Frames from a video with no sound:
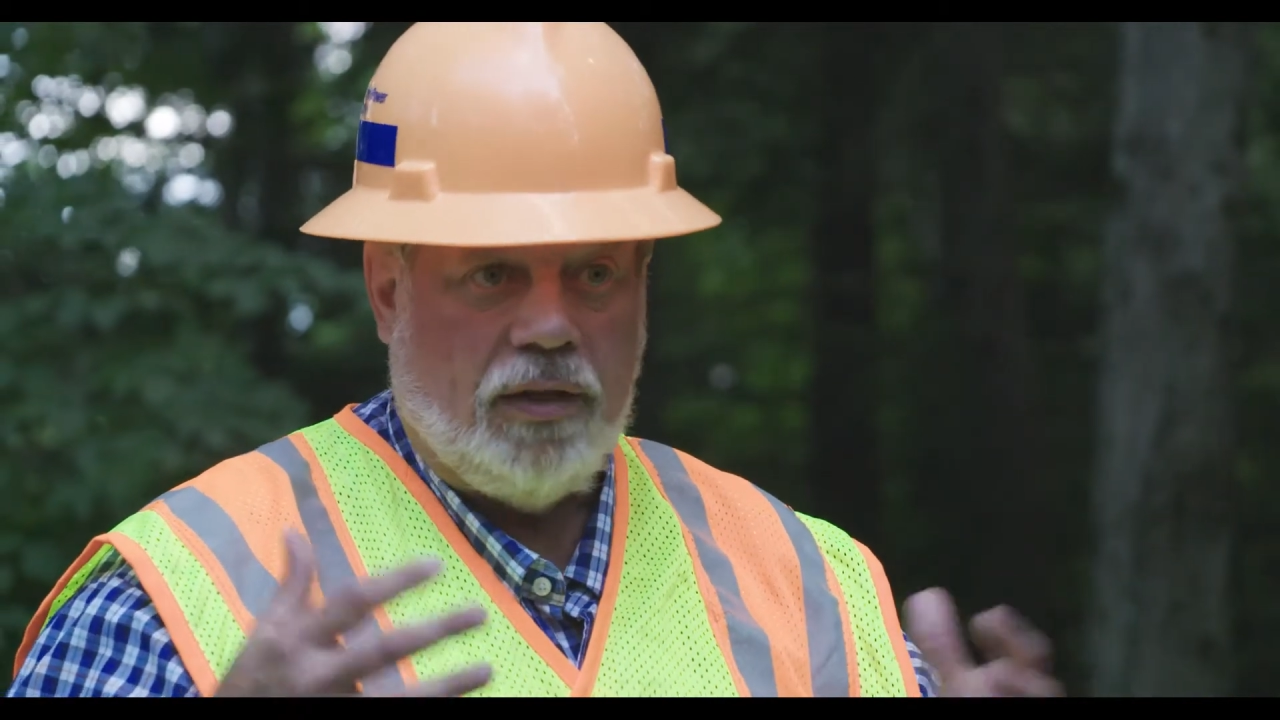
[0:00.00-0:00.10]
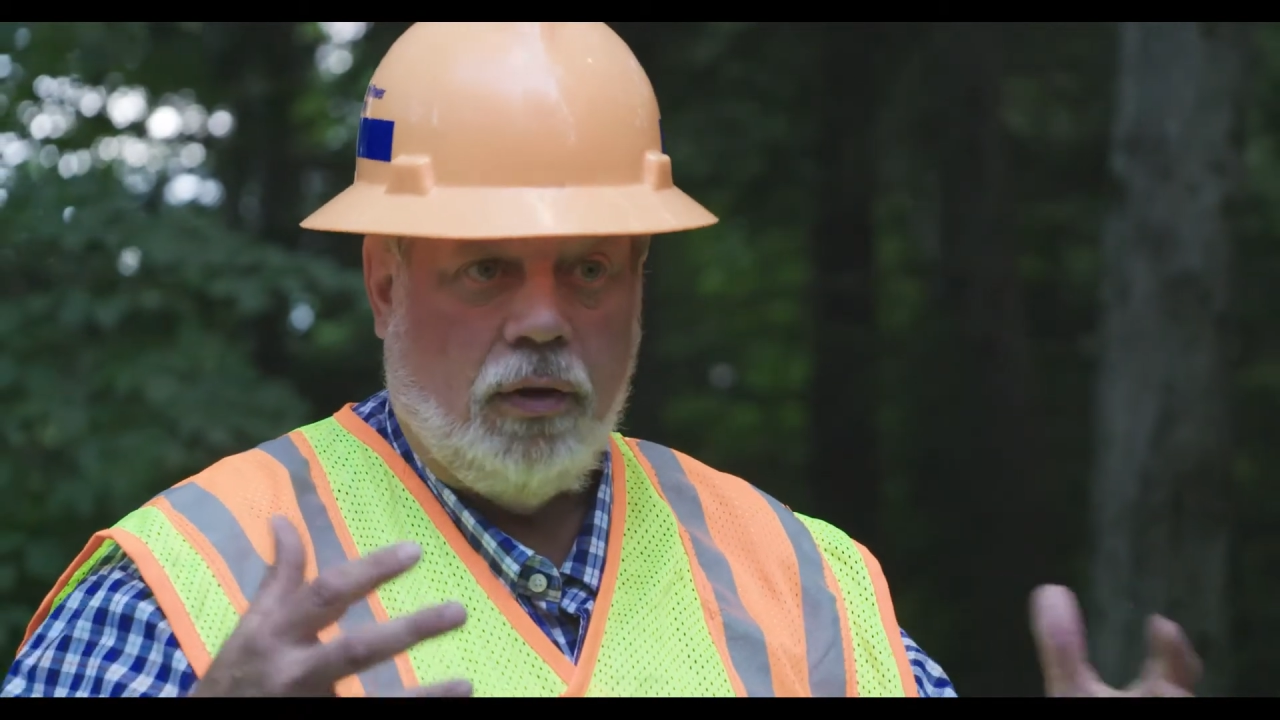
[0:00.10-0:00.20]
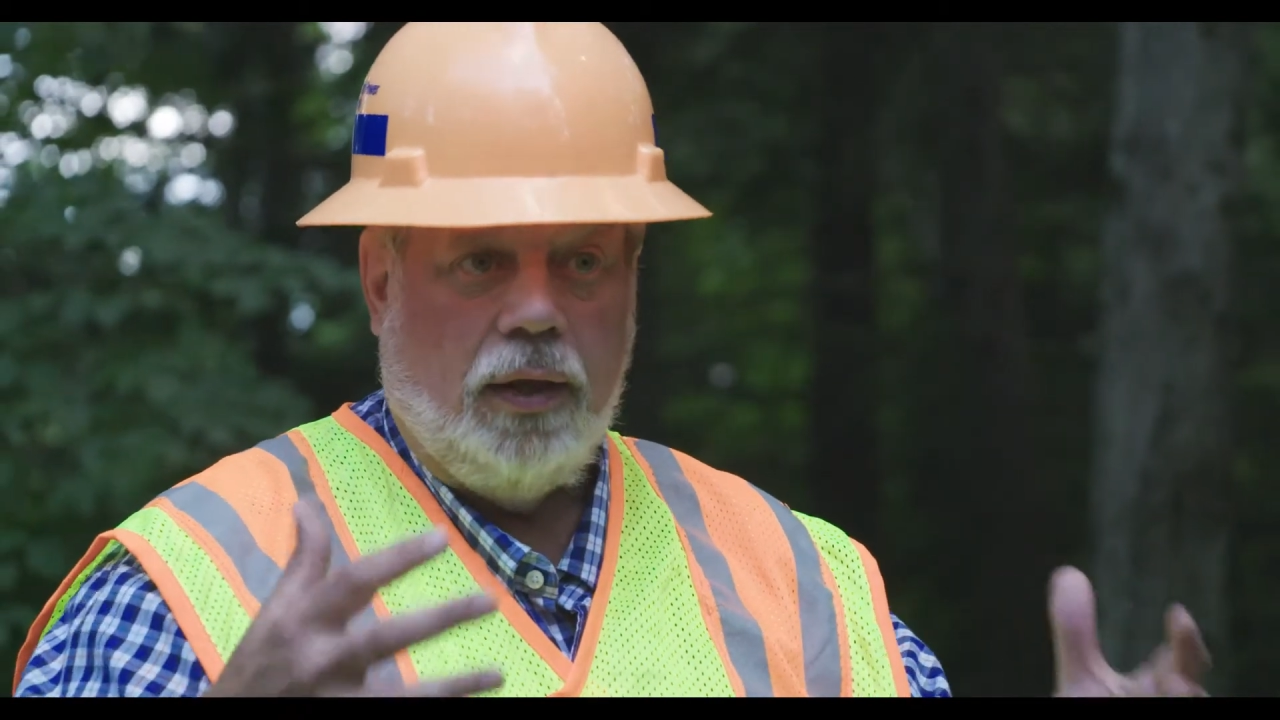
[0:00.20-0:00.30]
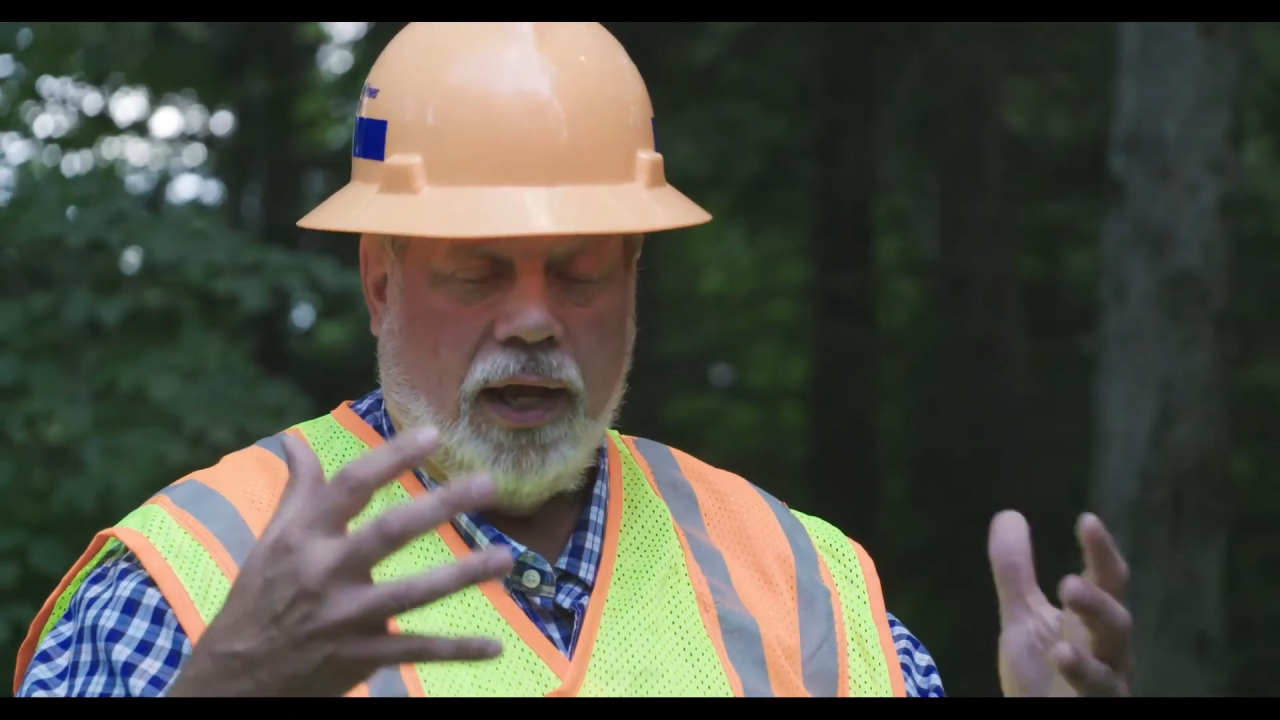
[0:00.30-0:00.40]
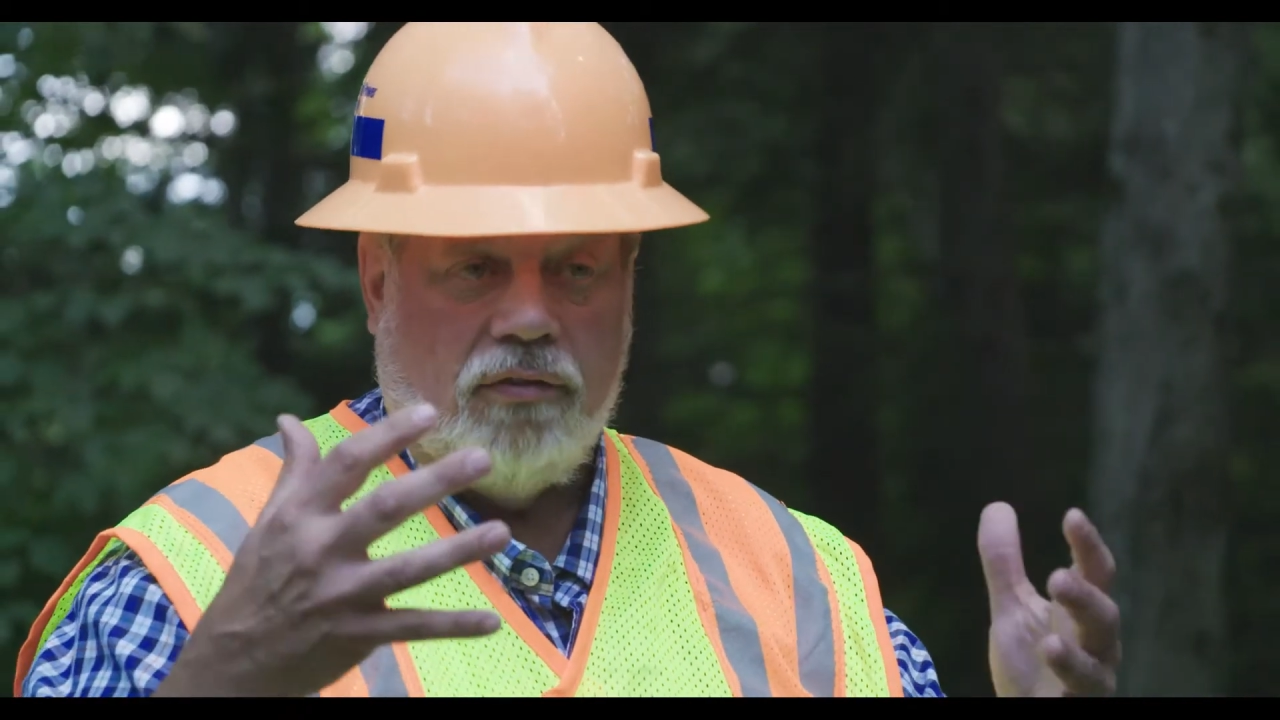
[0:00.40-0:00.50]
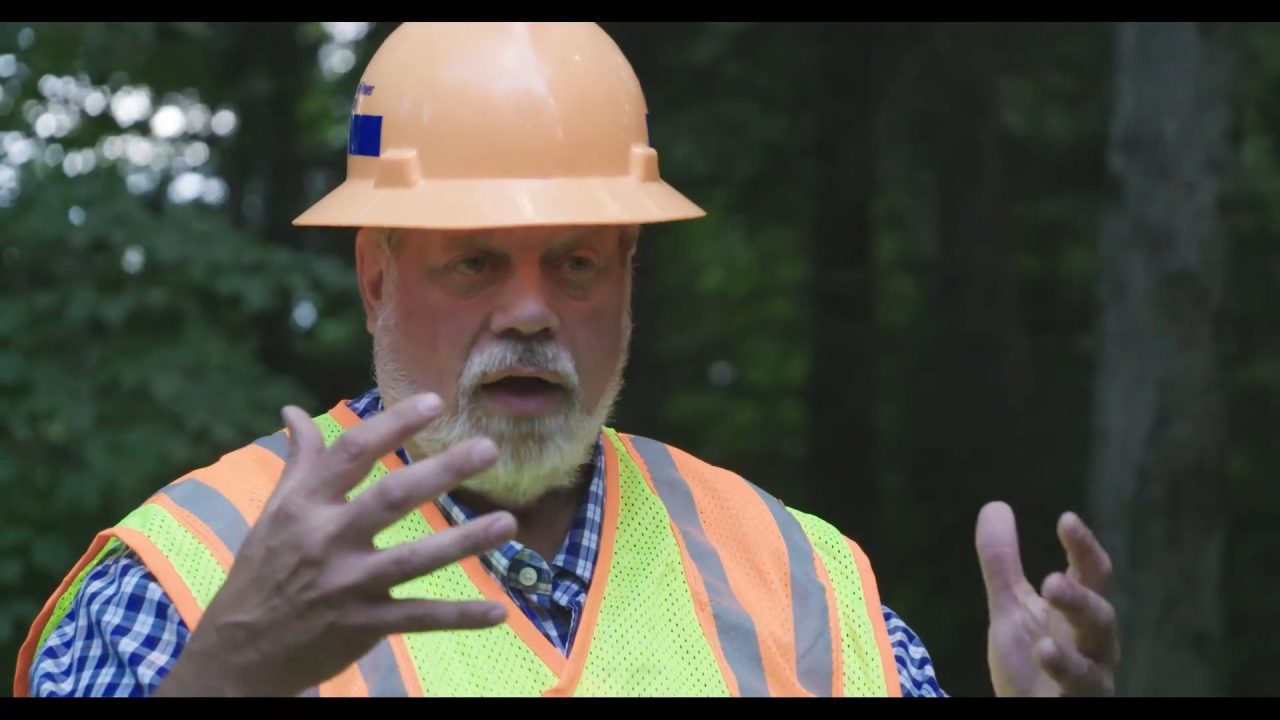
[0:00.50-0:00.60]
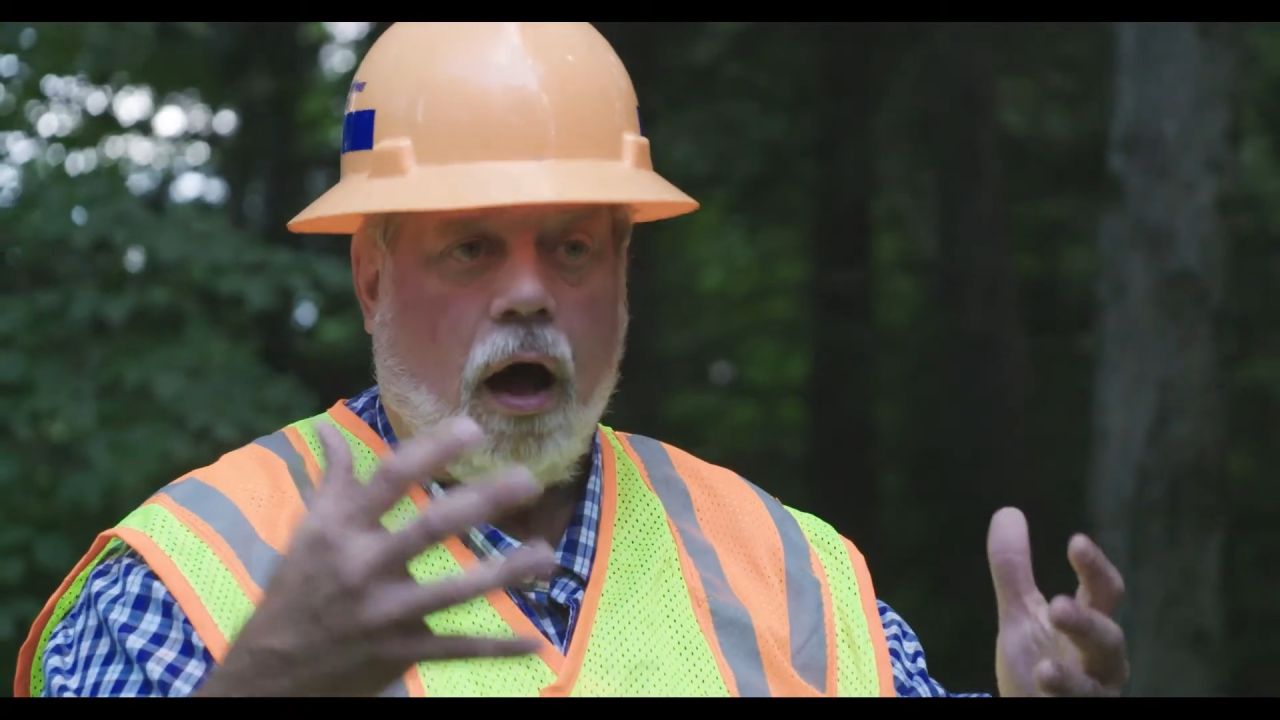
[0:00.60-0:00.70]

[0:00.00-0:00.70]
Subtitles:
It's